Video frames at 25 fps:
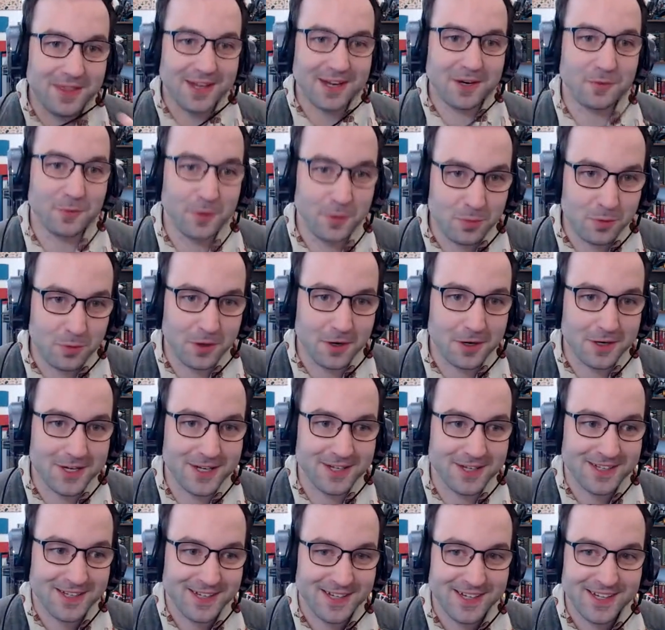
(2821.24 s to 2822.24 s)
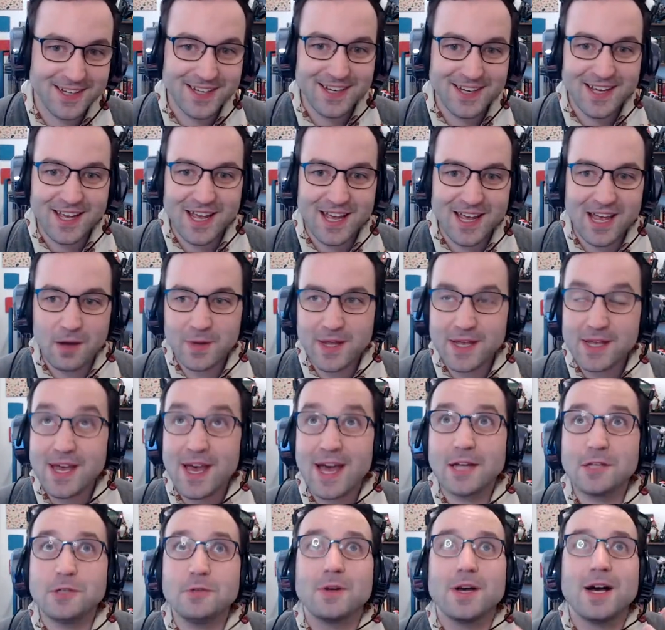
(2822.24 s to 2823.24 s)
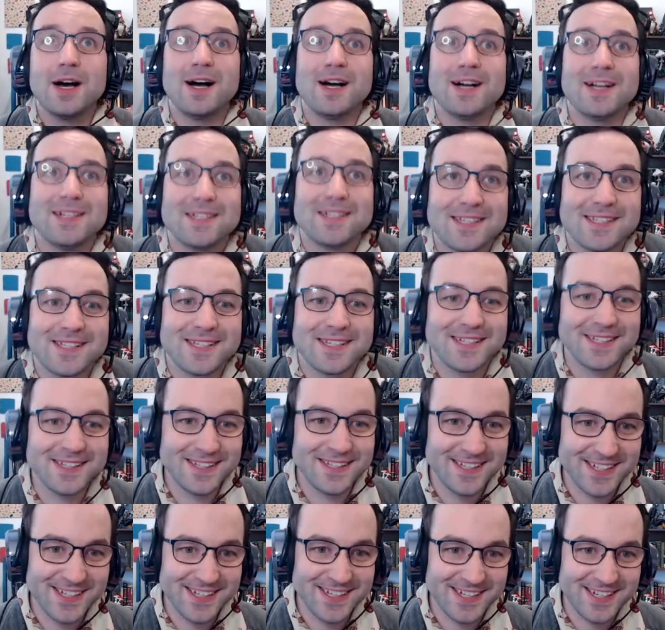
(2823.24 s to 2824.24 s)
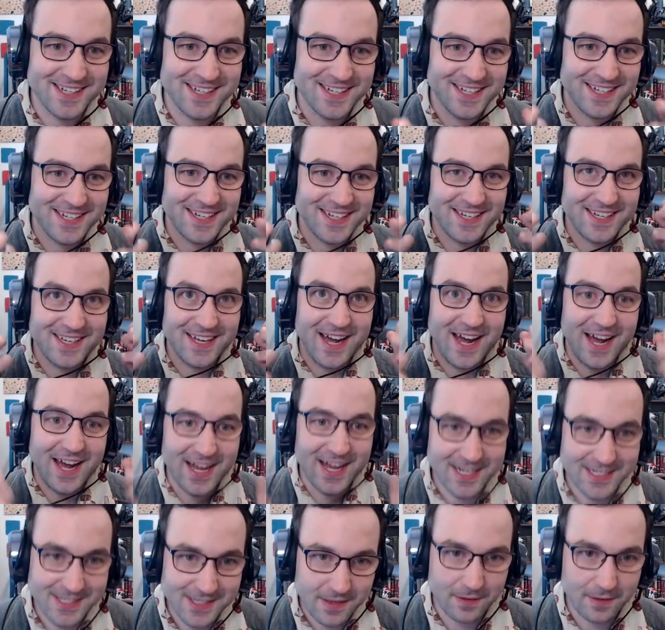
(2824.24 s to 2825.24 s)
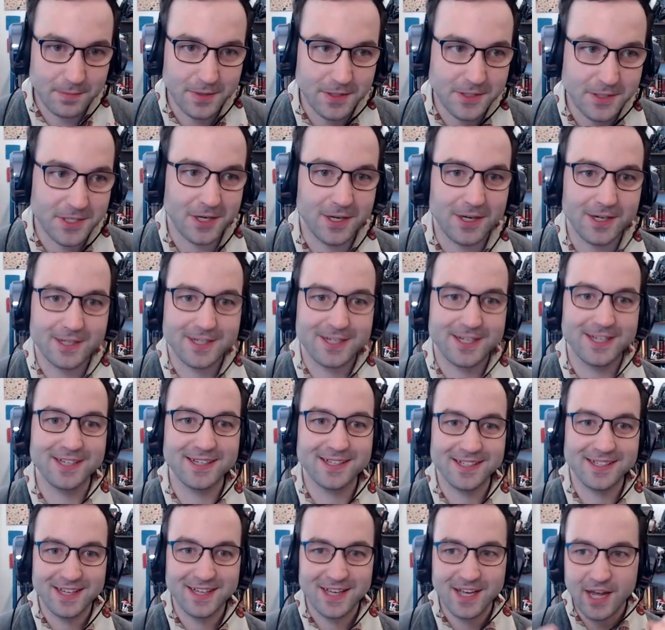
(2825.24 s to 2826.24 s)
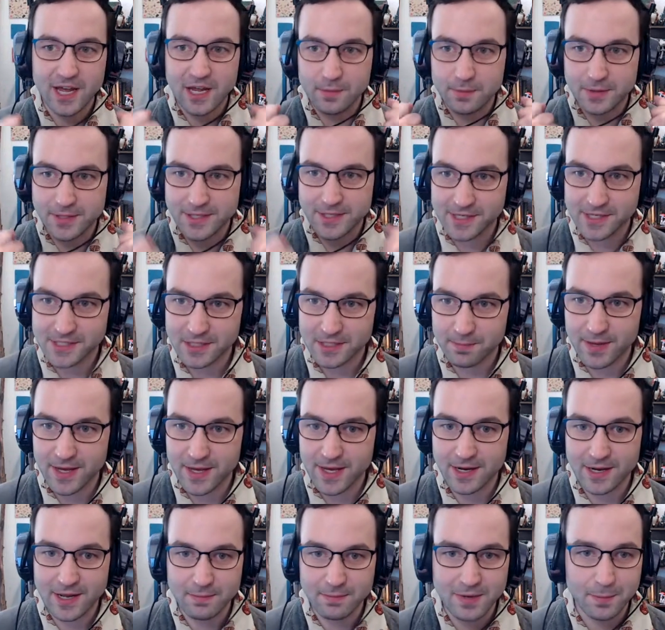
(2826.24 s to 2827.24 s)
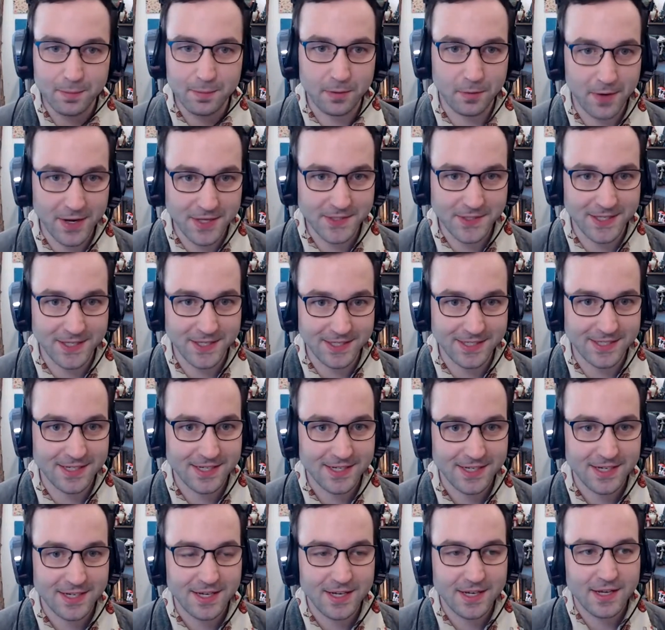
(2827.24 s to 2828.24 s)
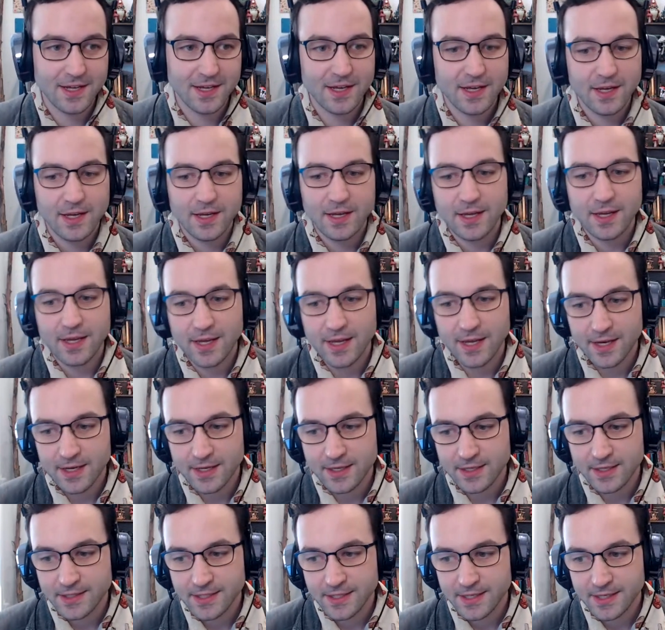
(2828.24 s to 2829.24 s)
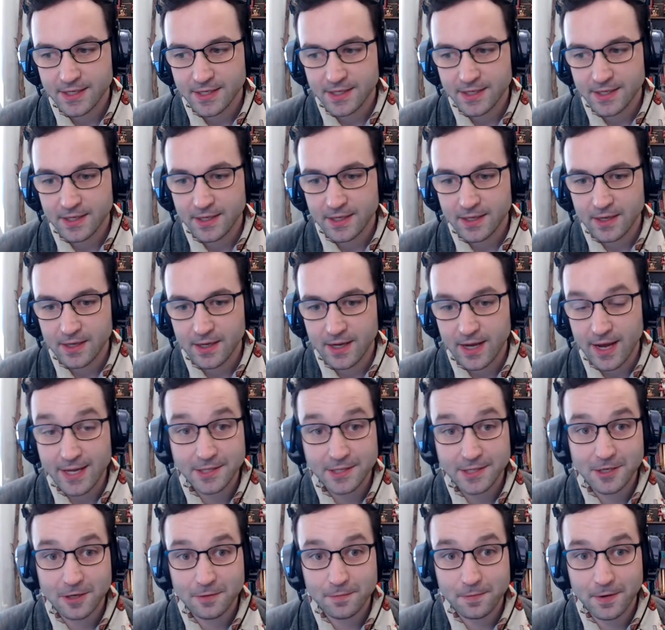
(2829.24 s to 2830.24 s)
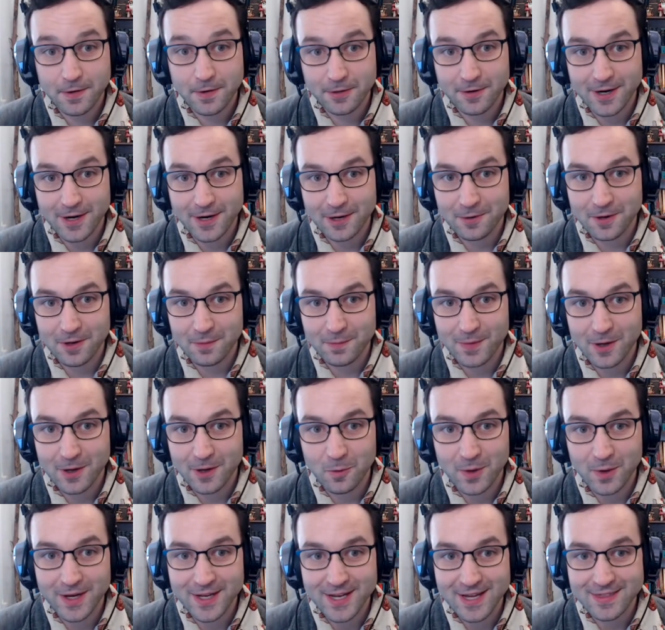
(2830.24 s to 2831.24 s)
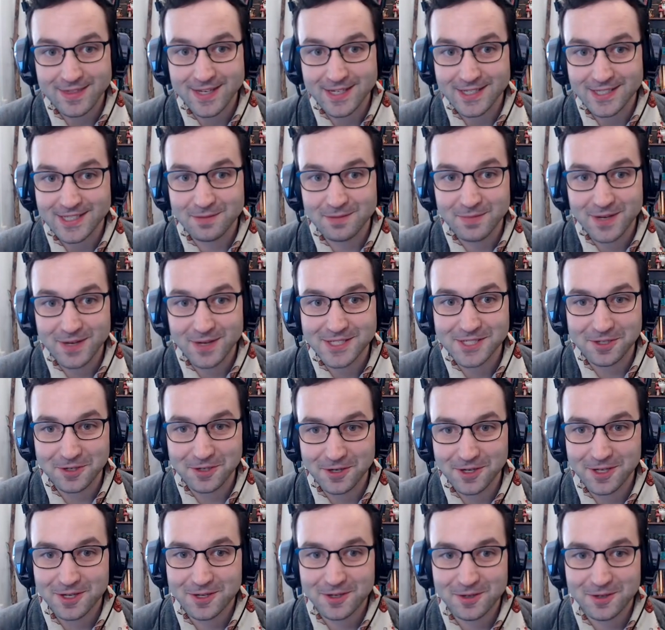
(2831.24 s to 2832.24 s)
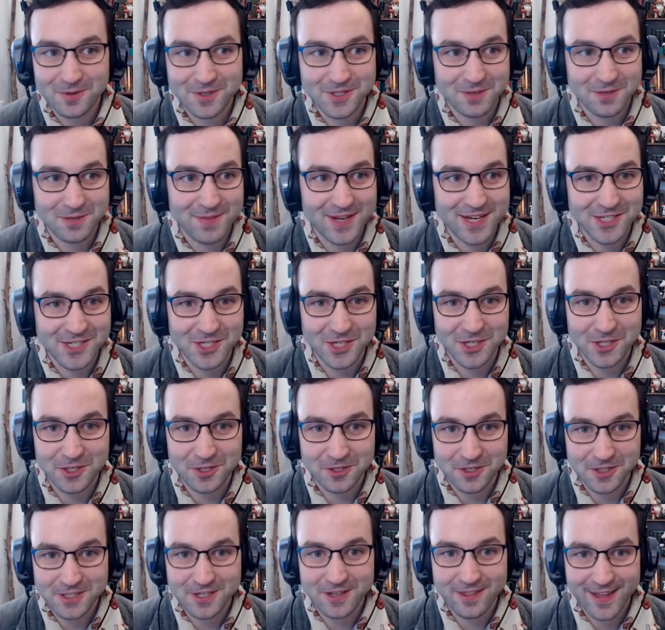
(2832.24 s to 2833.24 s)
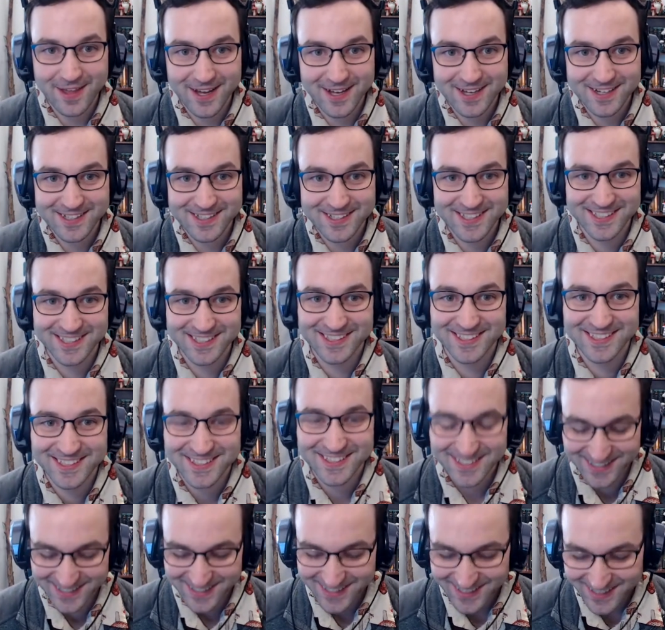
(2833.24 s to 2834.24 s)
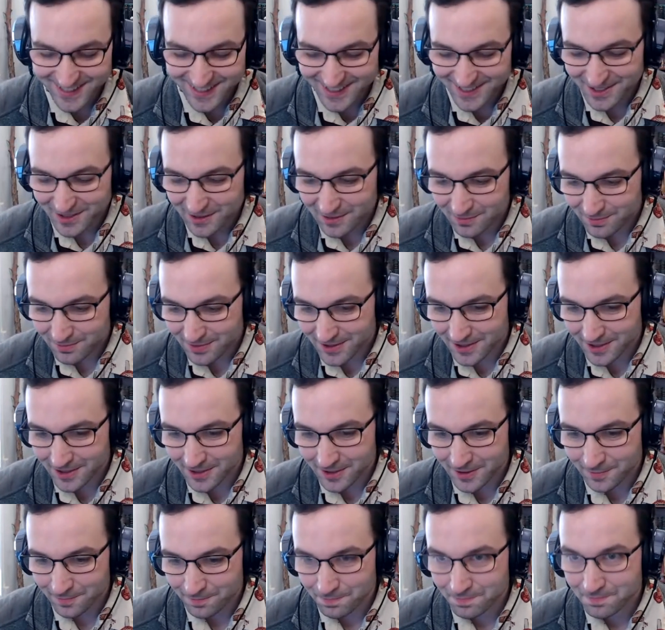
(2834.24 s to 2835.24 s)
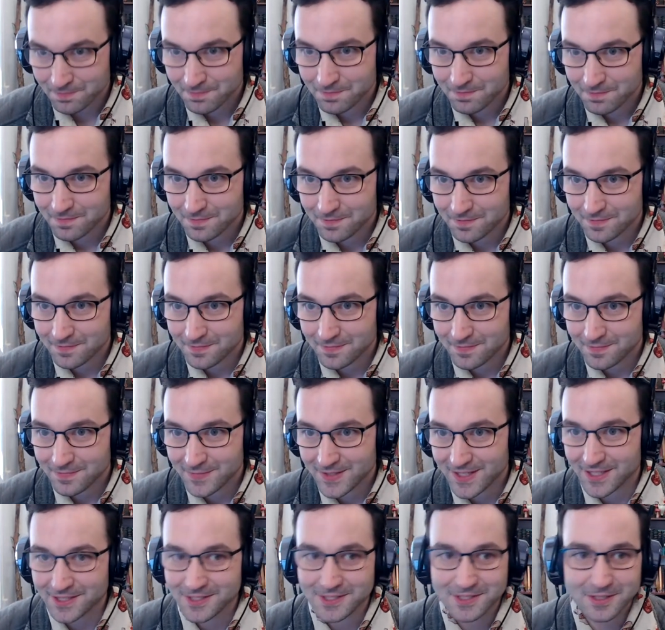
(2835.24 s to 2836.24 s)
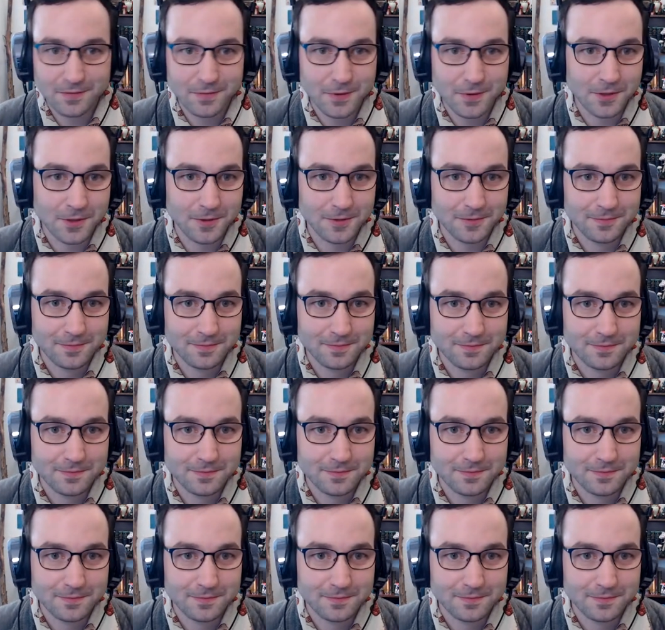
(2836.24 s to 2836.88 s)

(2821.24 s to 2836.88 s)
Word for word: like group work and we had to constantly ask them to talk and participate and be present and uh, I could talk for another hour about why I think team-based learning was a magic cure to that. But um, yeah, it's difficult.